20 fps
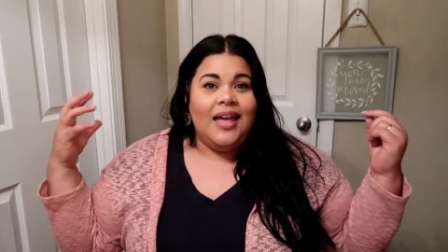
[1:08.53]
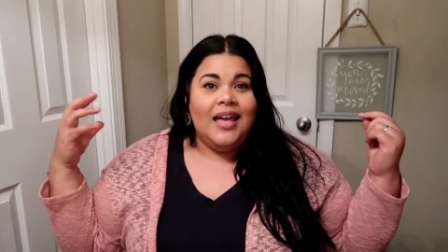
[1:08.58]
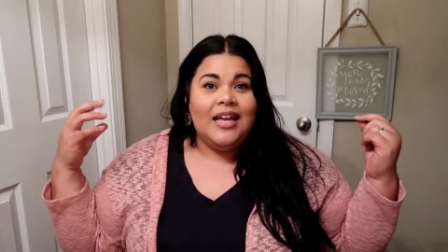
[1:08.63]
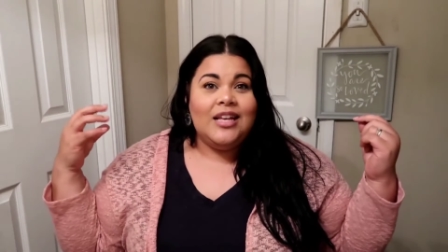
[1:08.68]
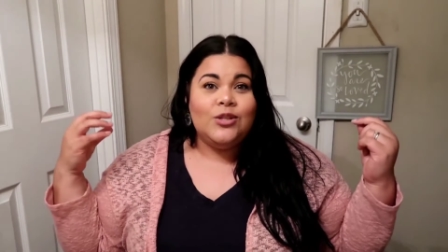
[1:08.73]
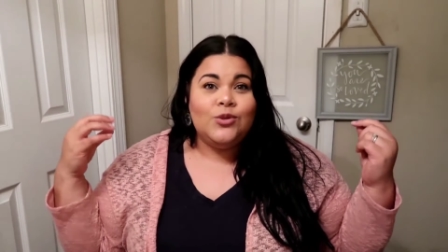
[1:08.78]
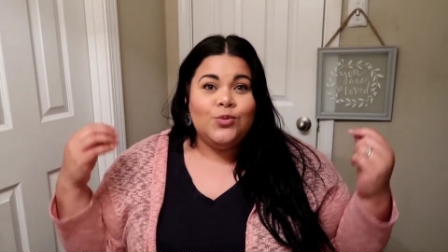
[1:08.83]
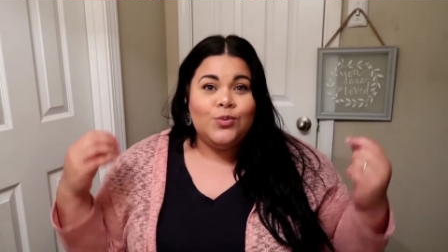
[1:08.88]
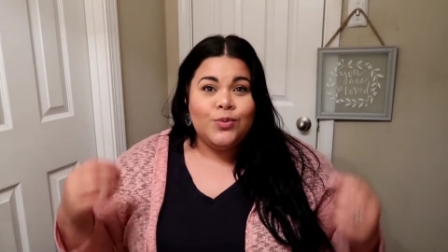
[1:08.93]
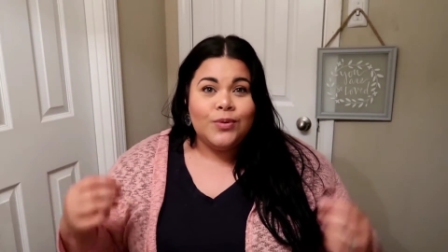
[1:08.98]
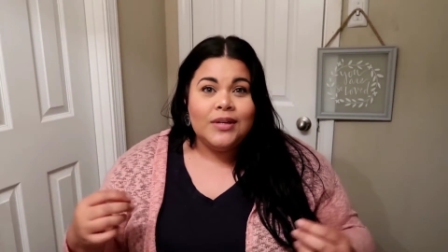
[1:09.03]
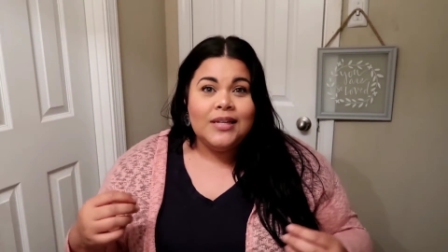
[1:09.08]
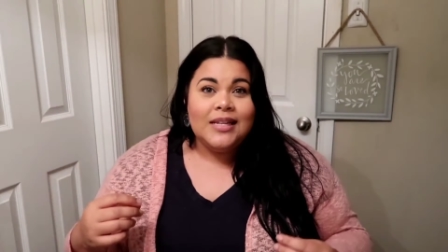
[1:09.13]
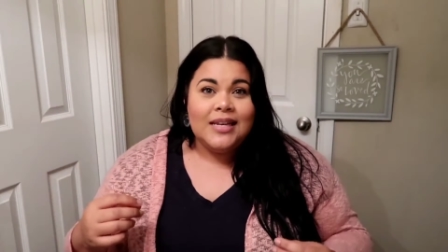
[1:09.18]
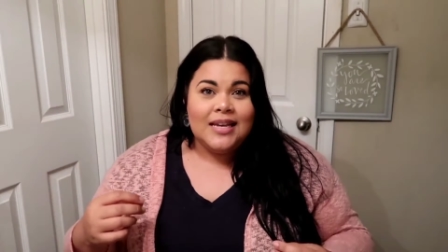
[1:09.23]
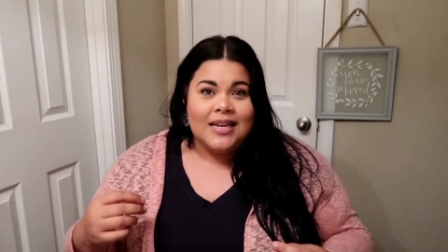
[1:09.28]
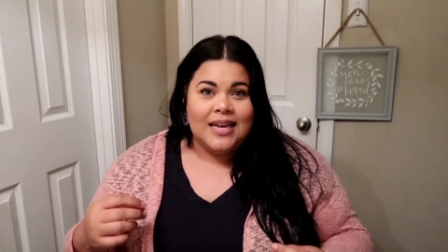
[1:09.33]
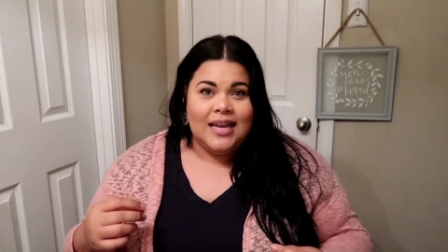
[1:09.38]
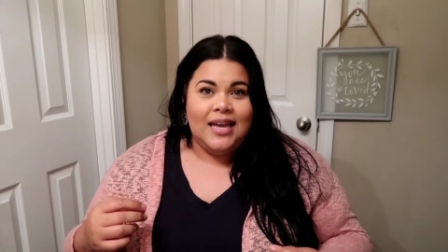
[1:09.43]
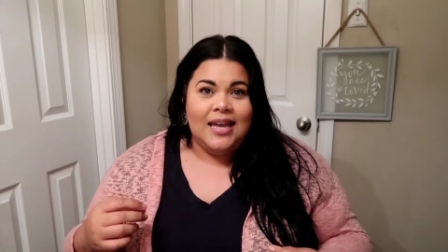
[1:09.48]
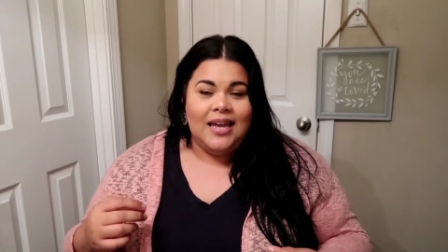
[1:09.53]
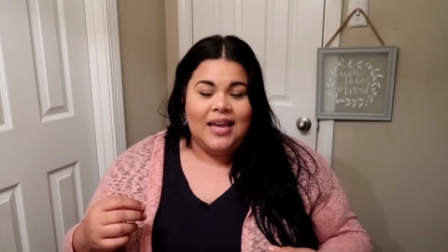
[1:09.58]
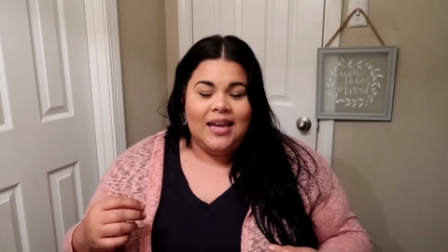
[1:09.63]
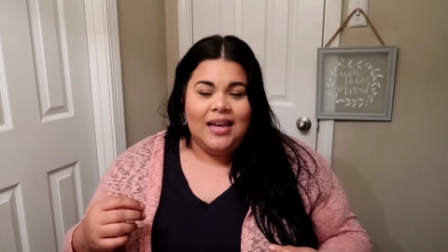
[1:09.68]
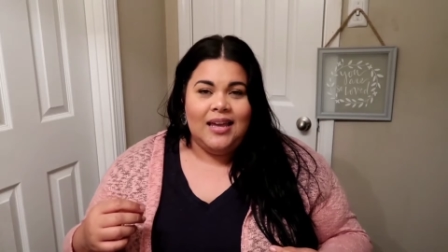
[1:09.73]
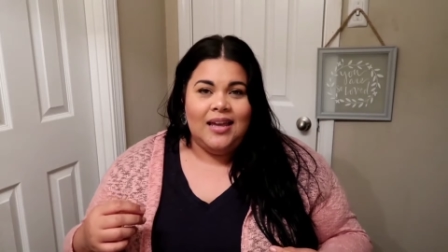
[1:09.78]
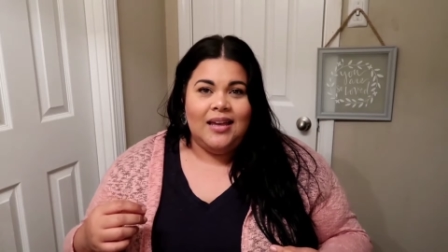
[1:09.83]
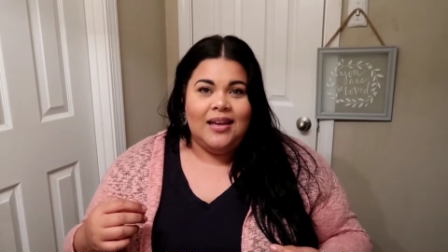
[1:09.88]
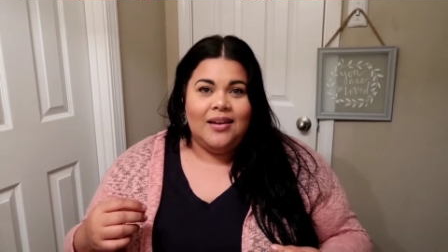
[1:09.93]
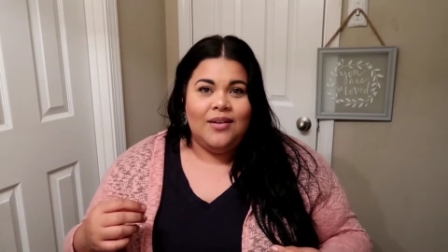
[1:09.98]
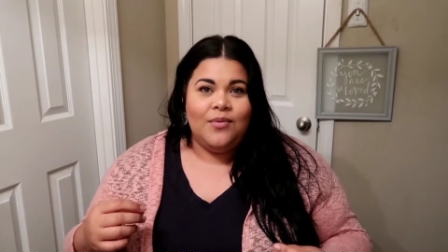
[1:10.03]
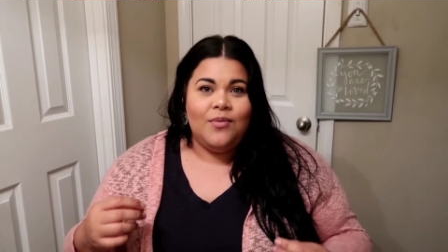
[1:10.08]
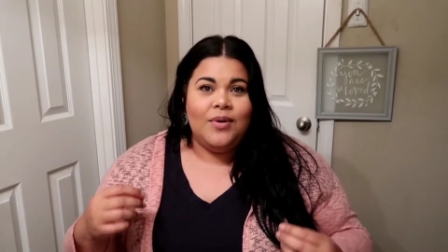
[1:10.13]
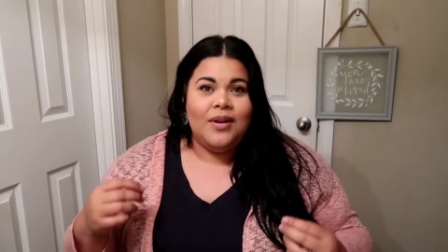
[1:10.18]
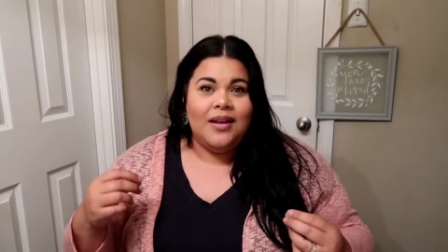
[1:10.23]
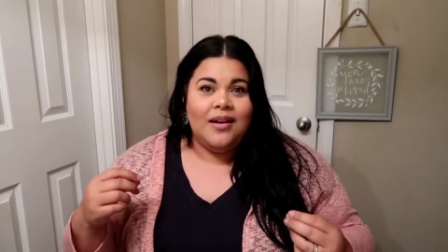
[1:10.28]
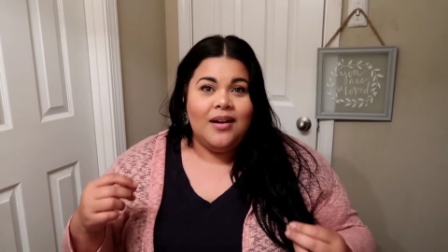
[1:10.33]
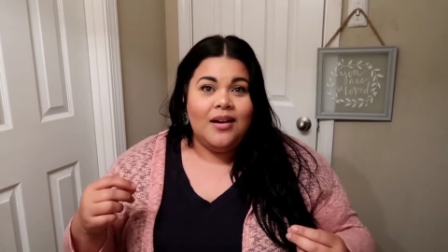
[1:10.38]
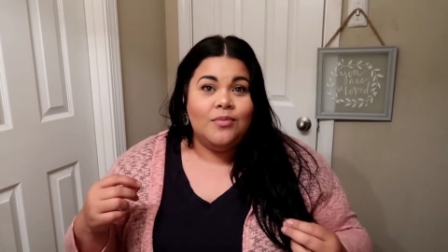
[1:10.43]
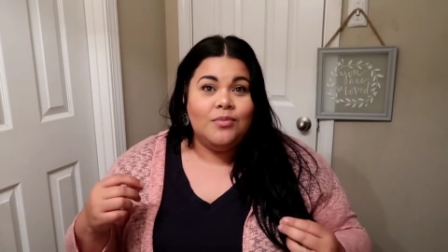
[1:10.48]
it's really key
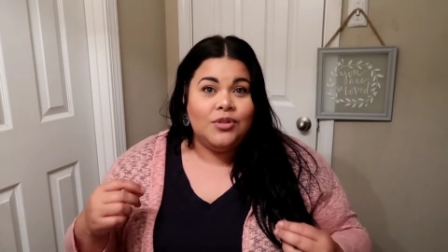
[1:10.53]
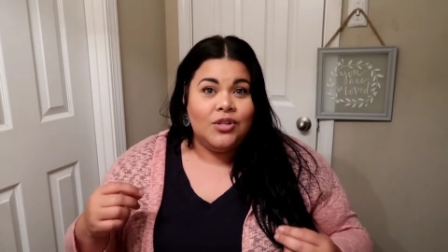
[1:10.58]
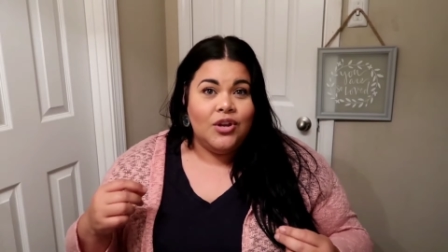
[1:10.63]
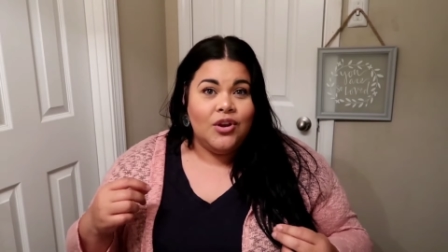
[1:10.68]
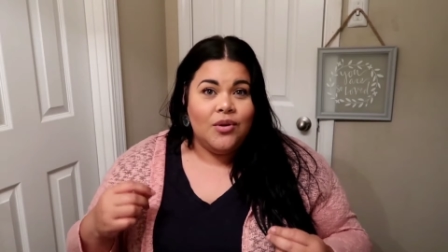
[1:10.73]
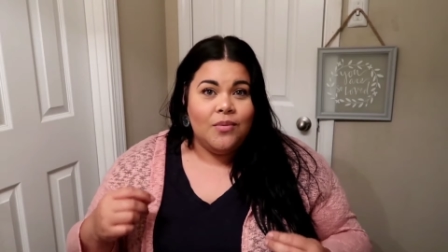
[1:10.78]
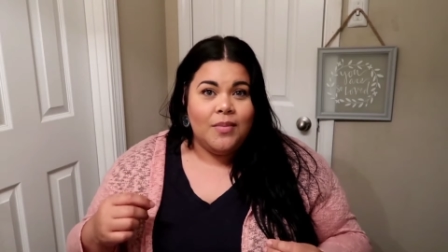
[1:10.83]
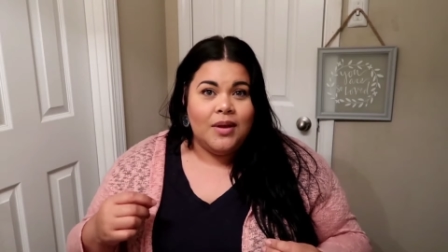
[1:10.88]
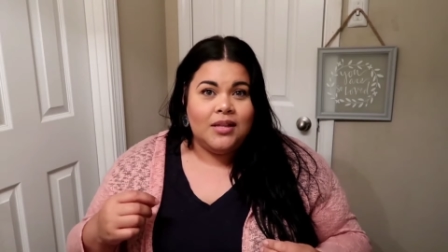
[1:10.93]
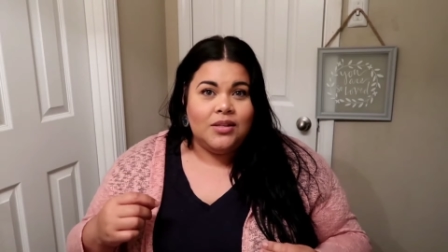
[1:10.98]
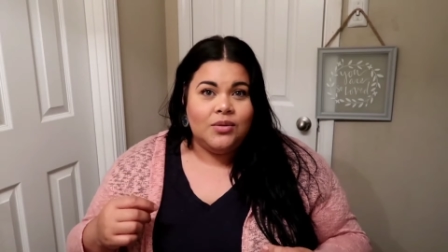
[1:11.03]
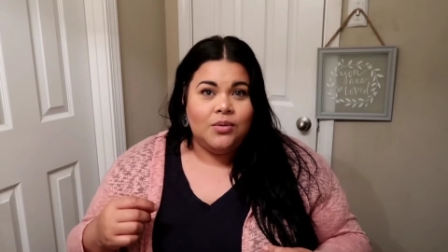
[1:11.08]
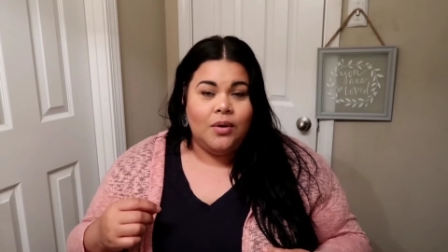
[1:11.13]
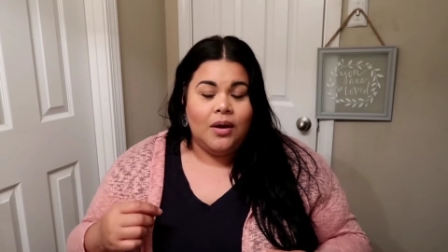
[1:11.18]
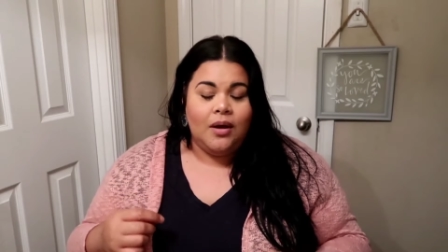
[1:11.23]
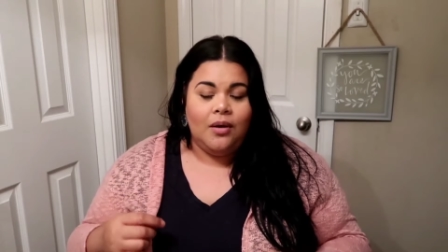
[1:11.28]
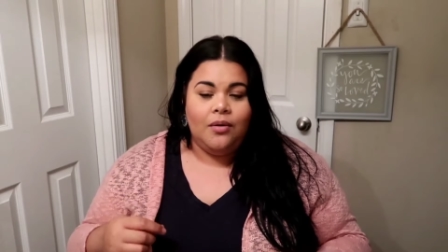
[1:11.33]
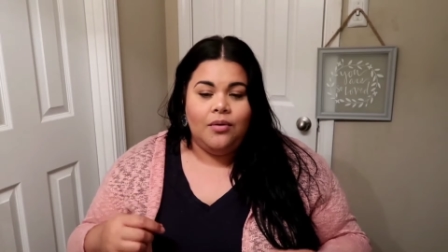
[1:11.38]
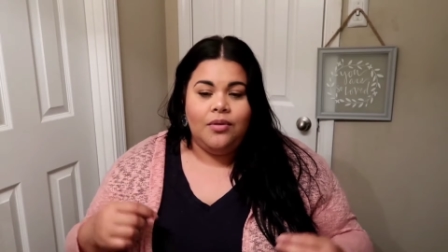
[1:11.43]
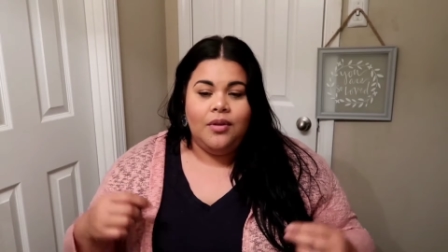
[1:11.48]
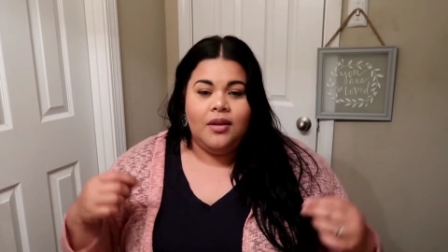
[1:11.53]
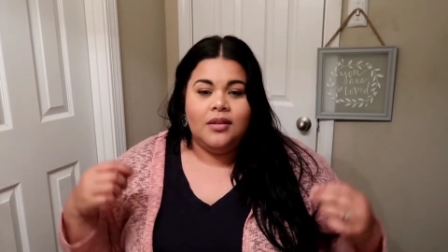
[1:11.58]
when it comes to your mental health